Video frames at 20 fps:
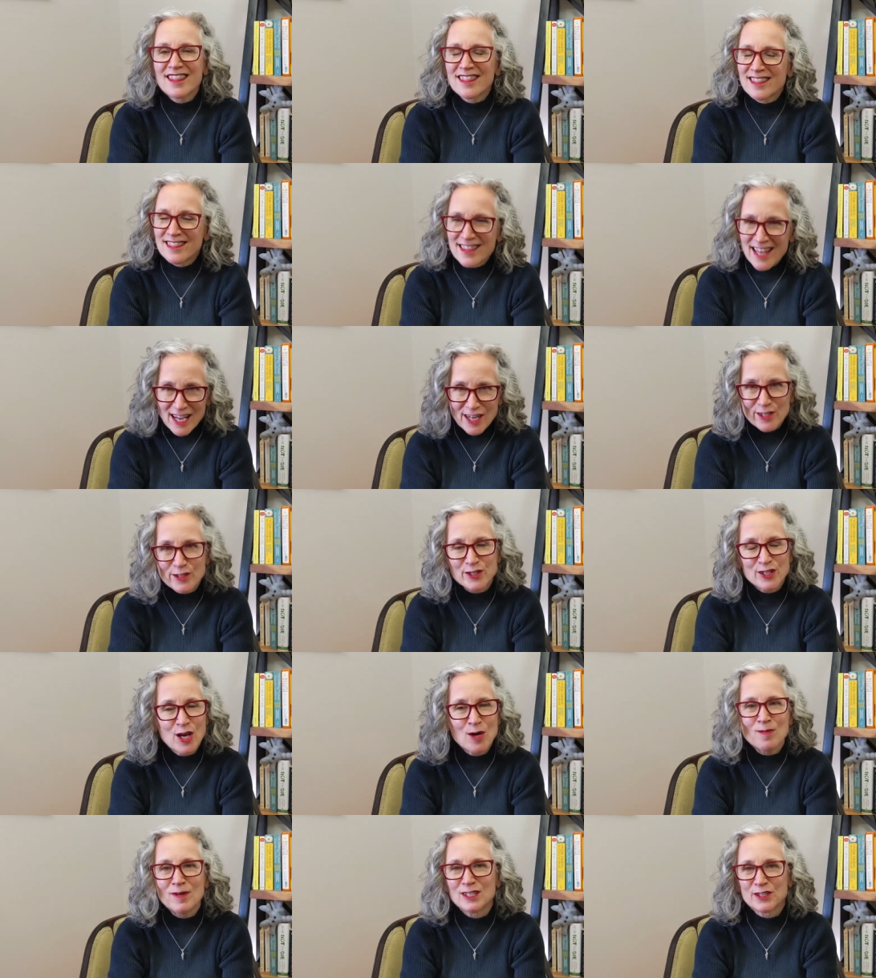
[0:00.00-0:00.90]
Thanks
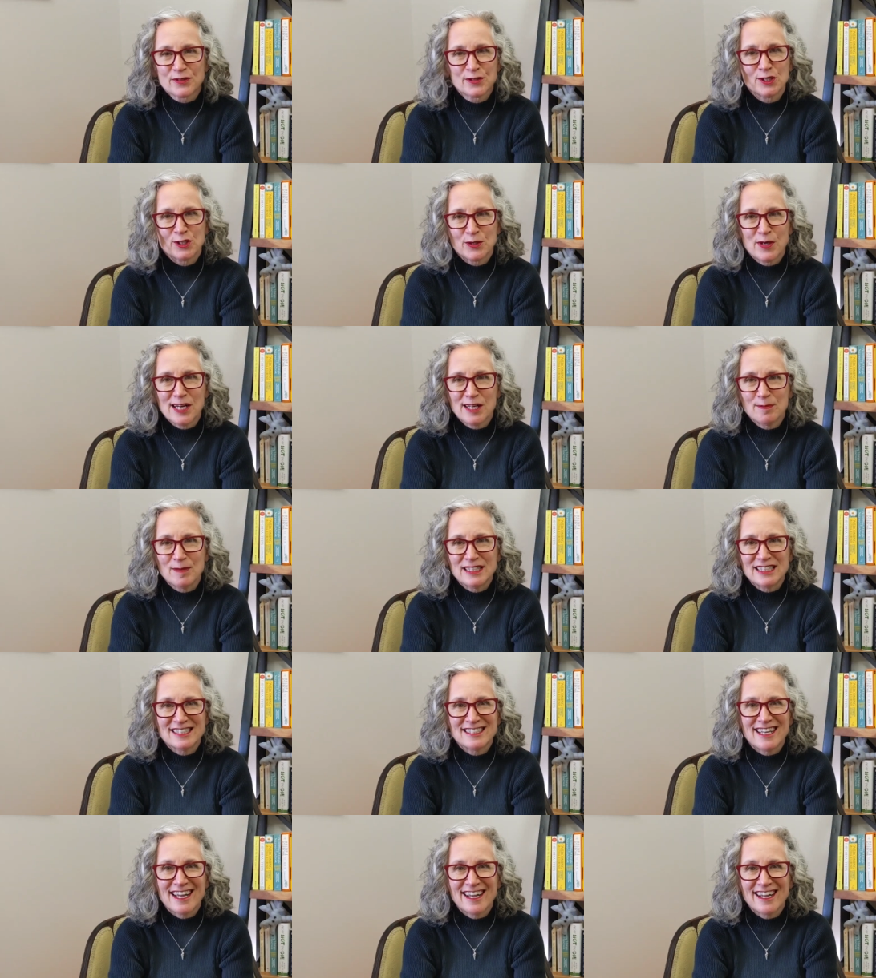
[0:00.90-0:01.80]
so much for joining me
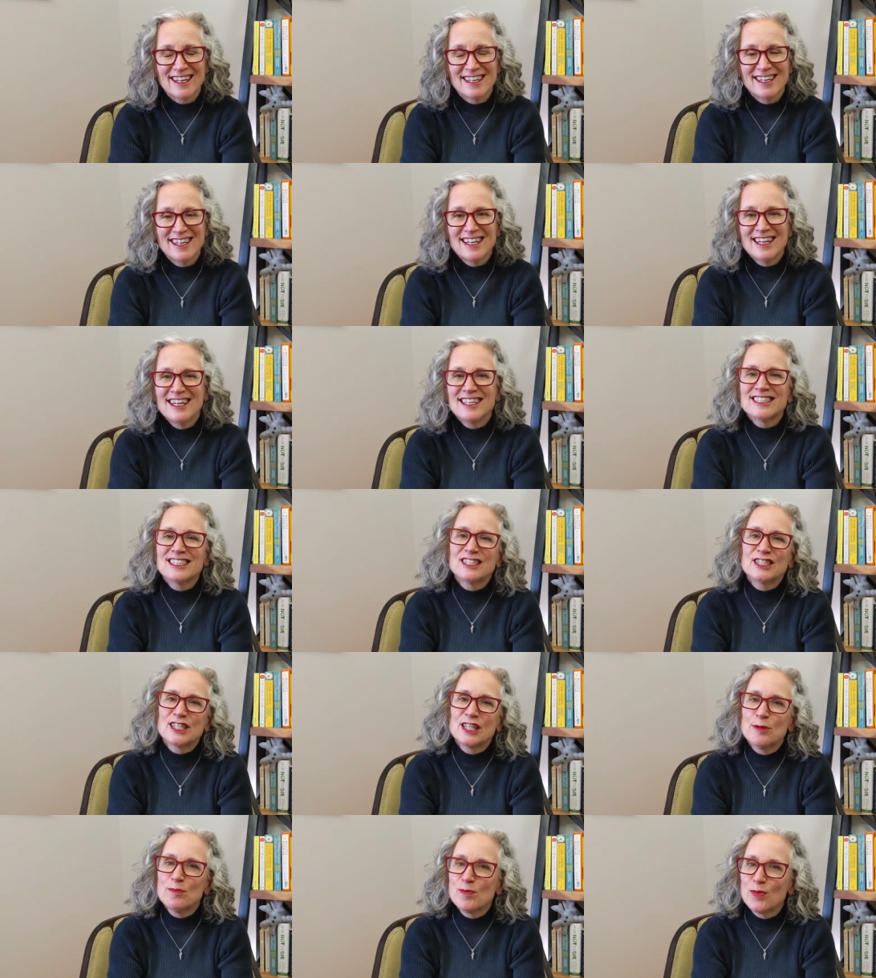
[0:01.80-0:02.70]
today. To
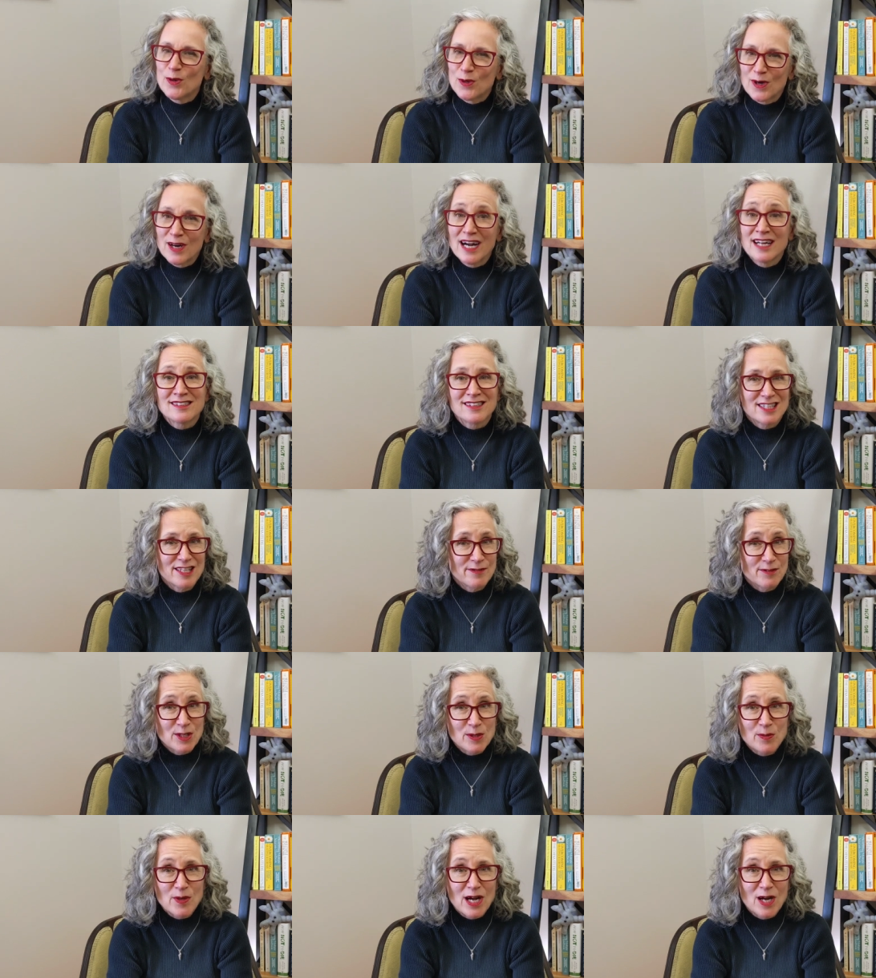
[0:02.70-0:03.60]
see more on
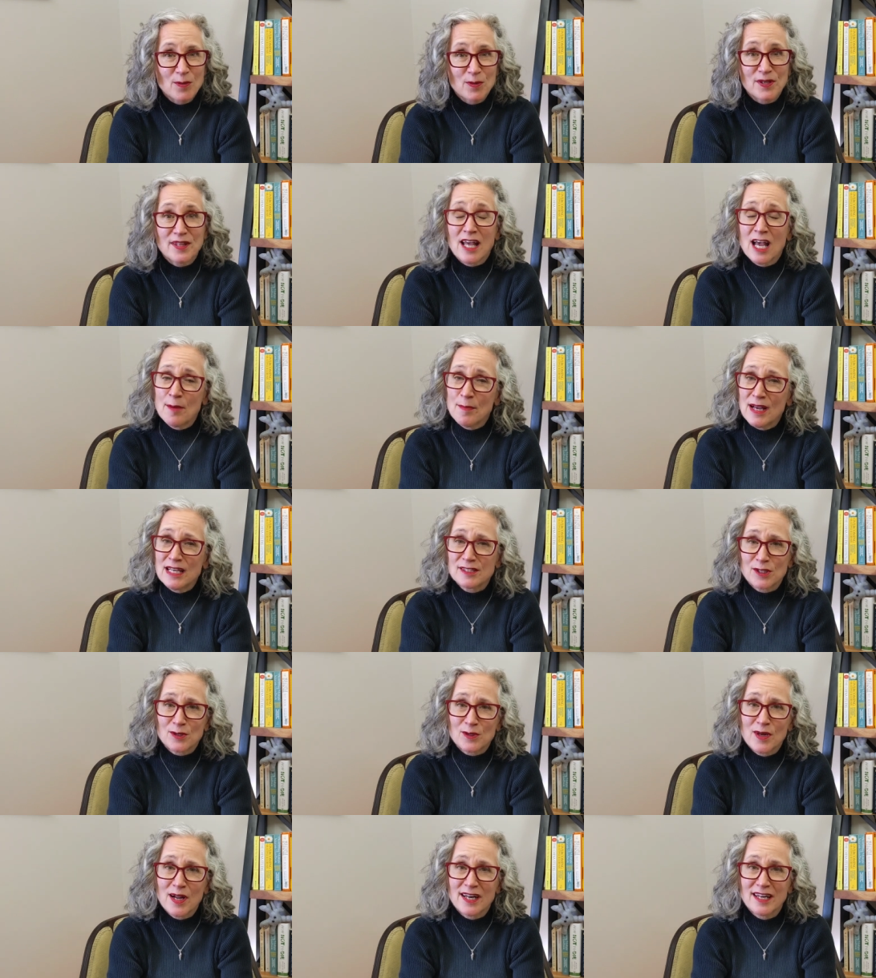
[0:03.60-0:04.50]
living well with MS
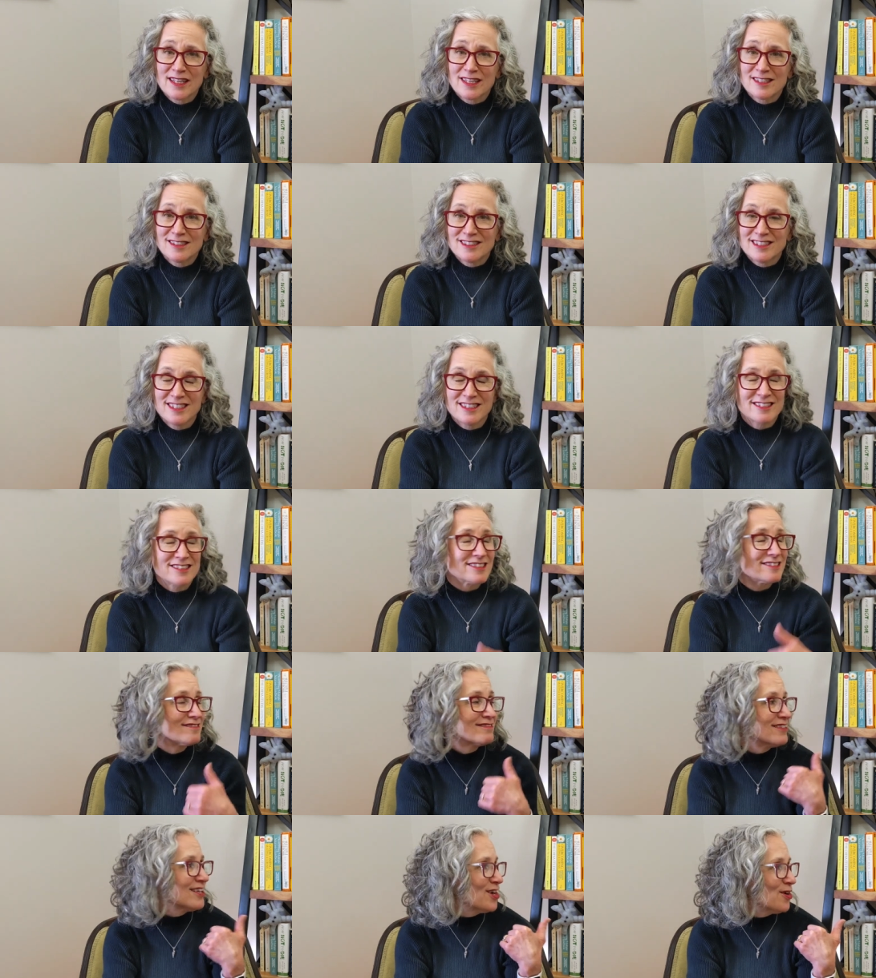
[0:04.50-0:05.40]
and chronic illness,
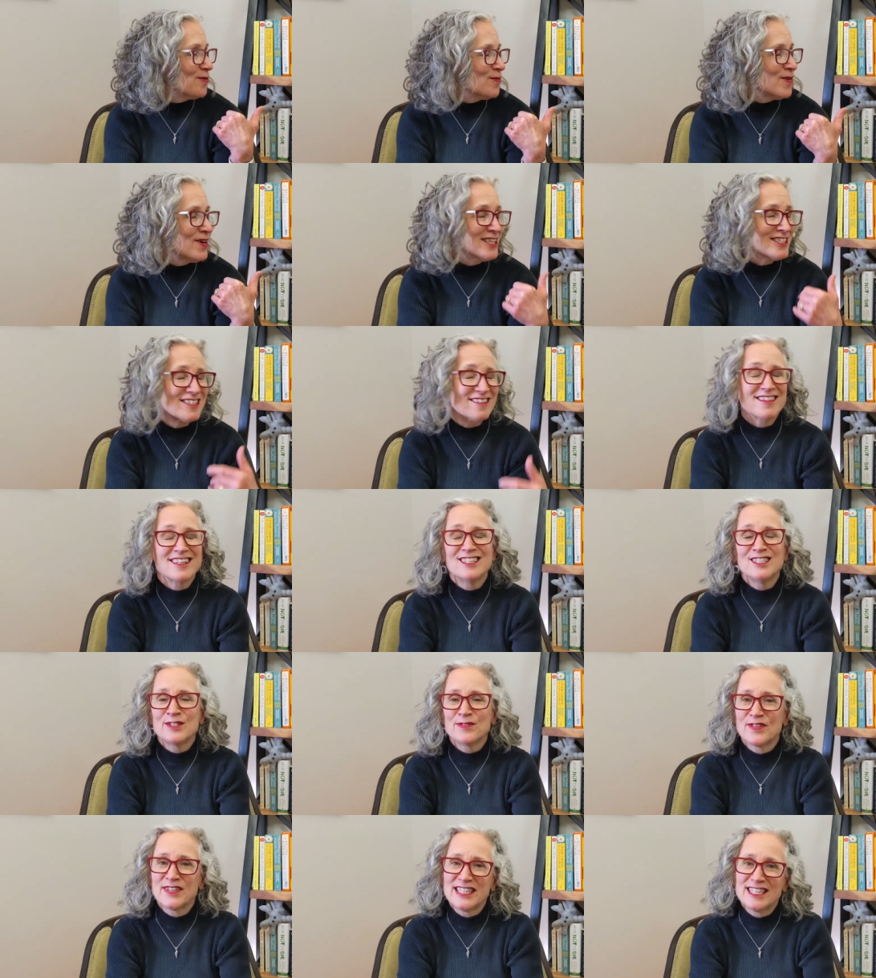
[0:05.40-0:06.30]
watch
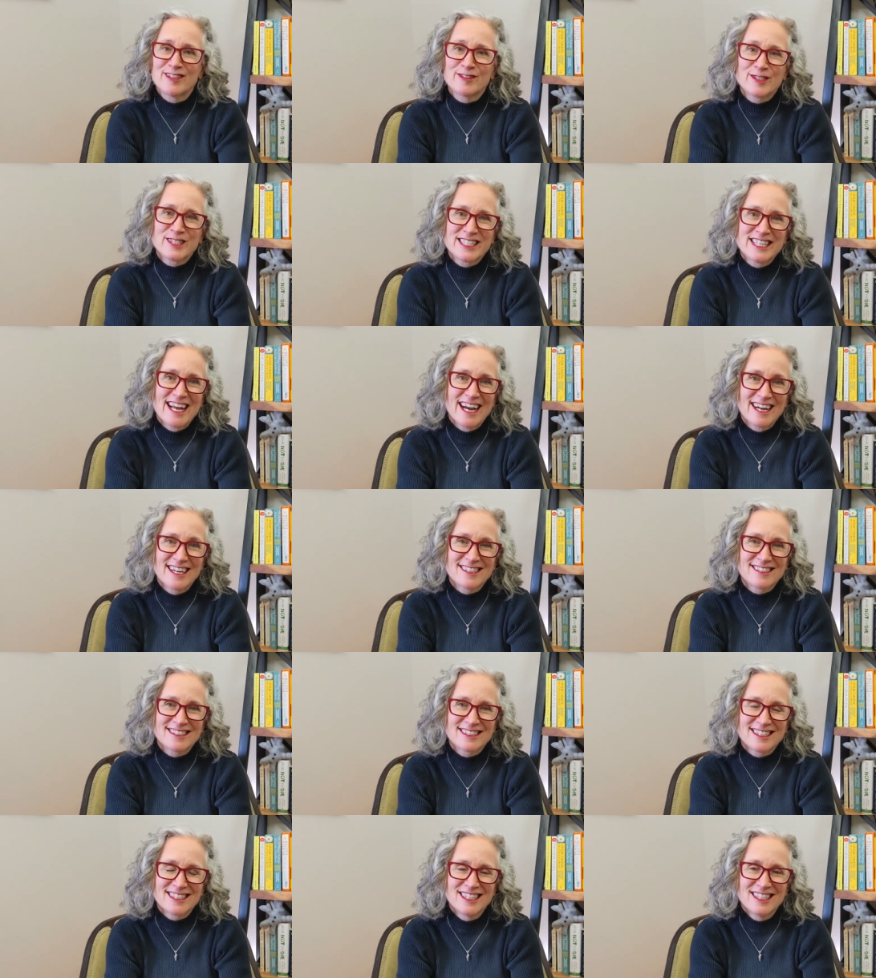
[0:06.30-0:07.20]
these videos
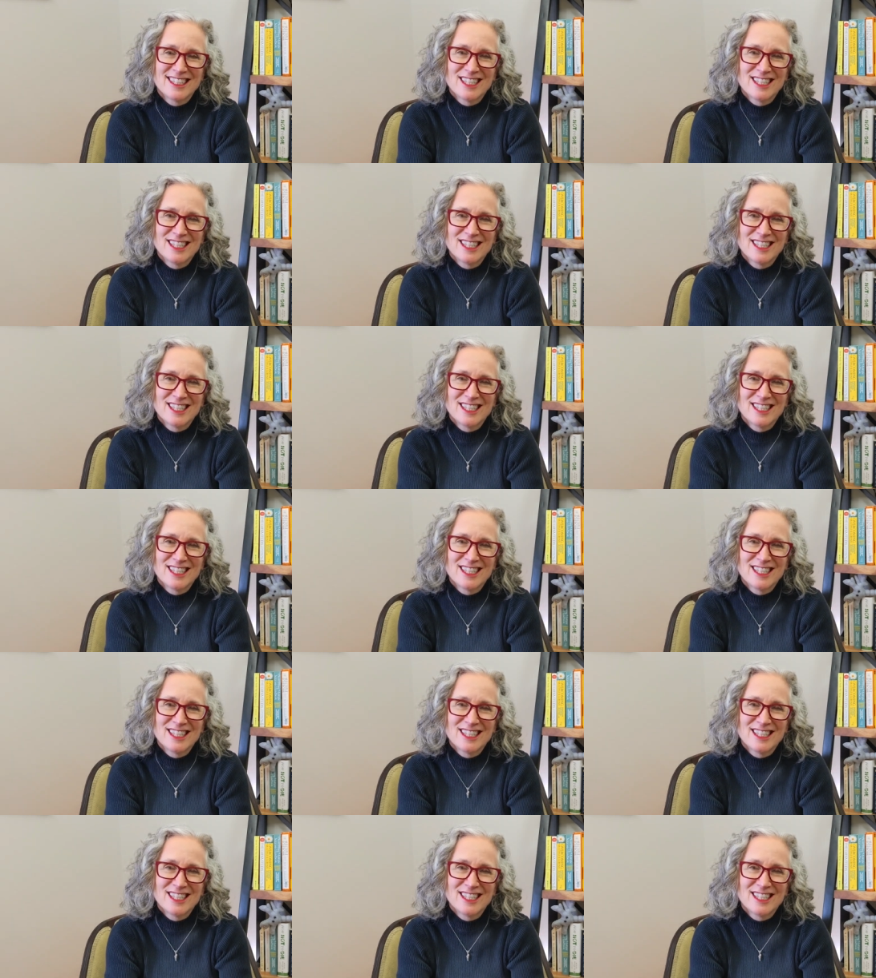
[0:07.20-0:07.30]
next.